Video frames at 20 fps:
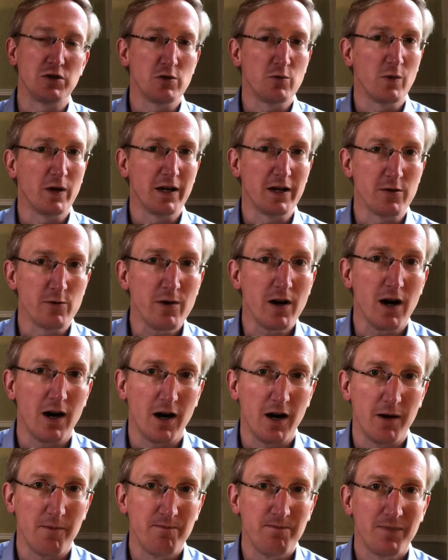you where you
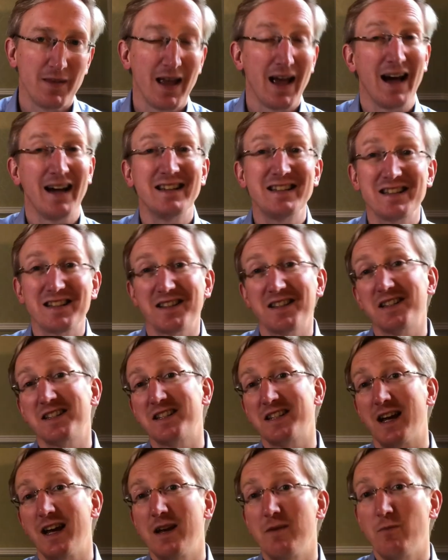are. And it's the
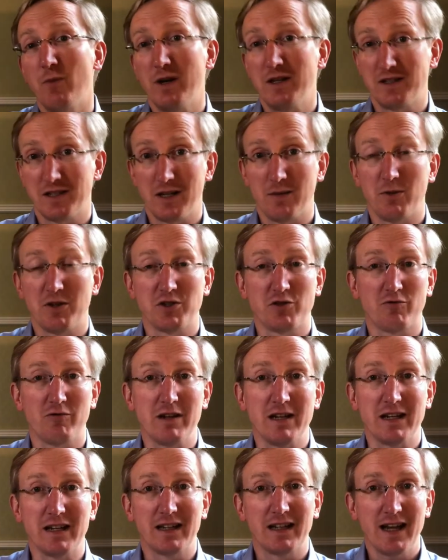same when someone's
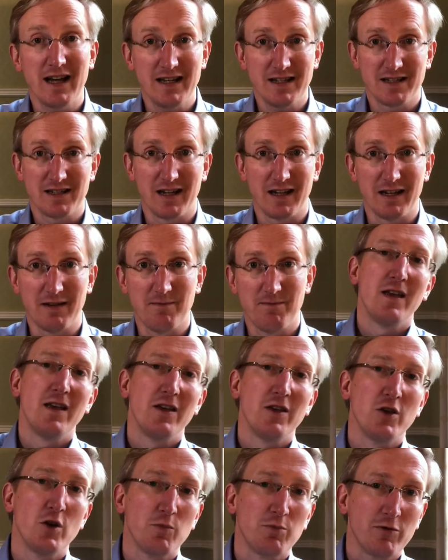reading an essay.
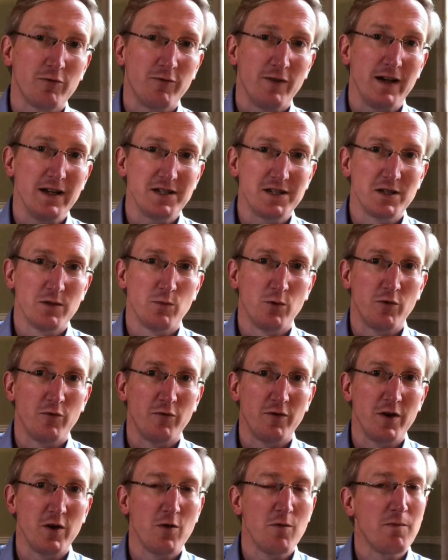Your professor will
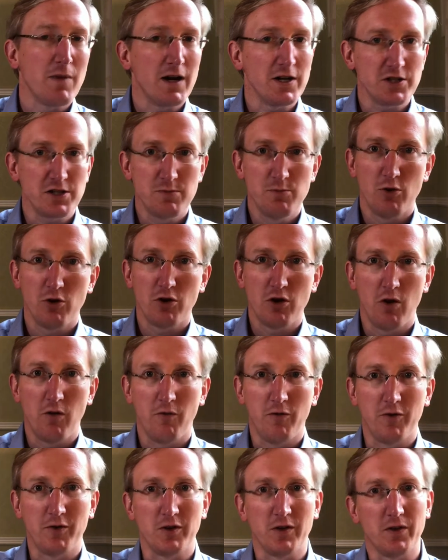feel much more
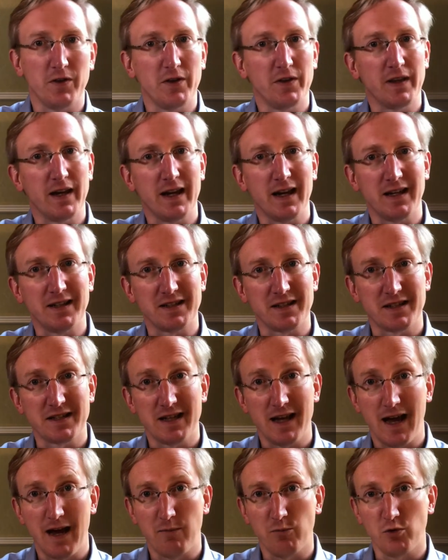confident that they
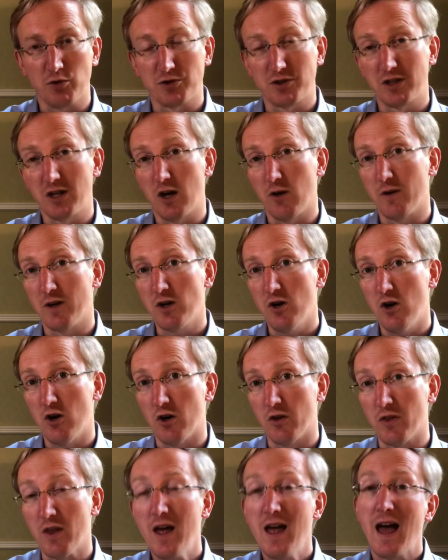understand what's going
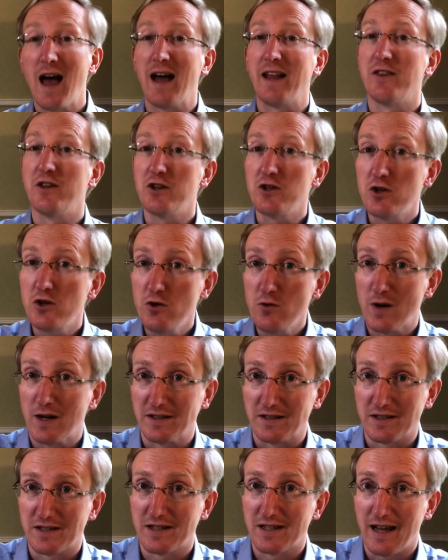on and that you
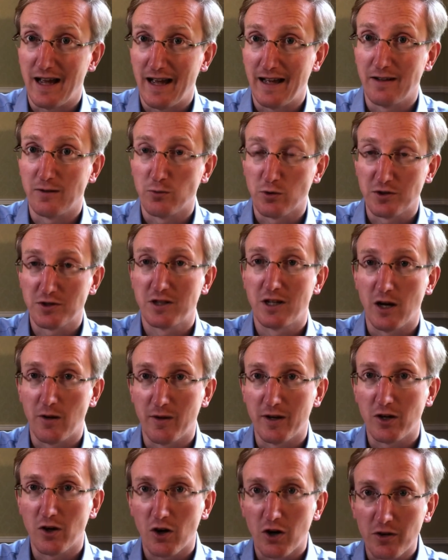understand what's
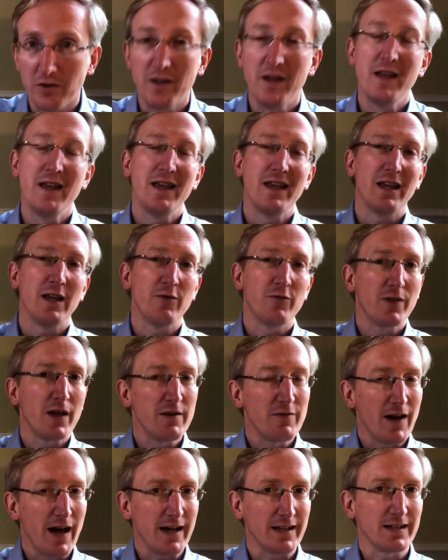going on if
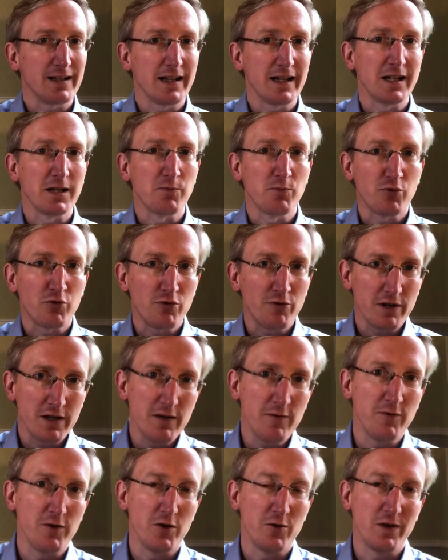they've had a little
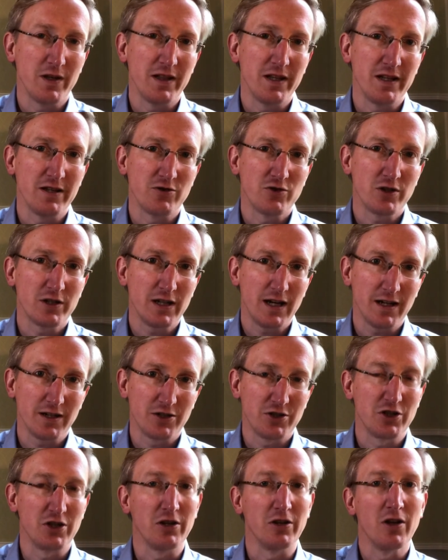preview in the
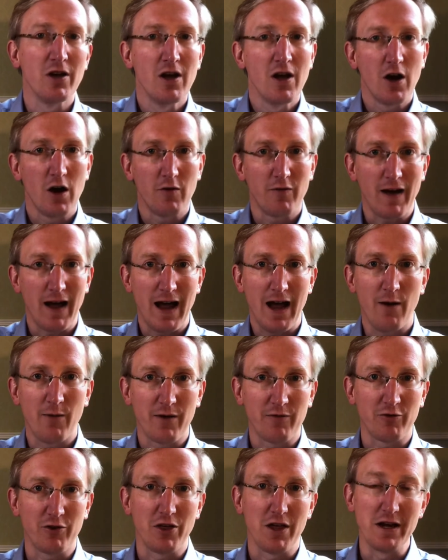introduction of how
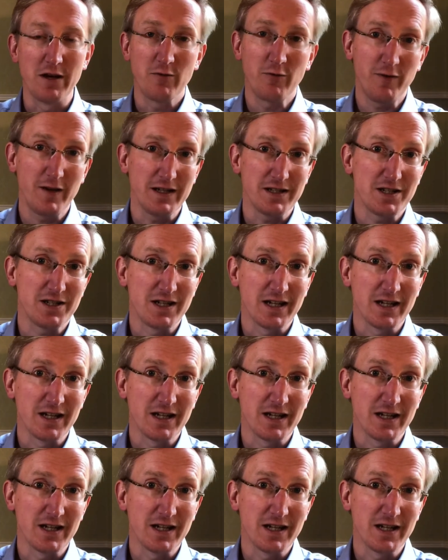everything fits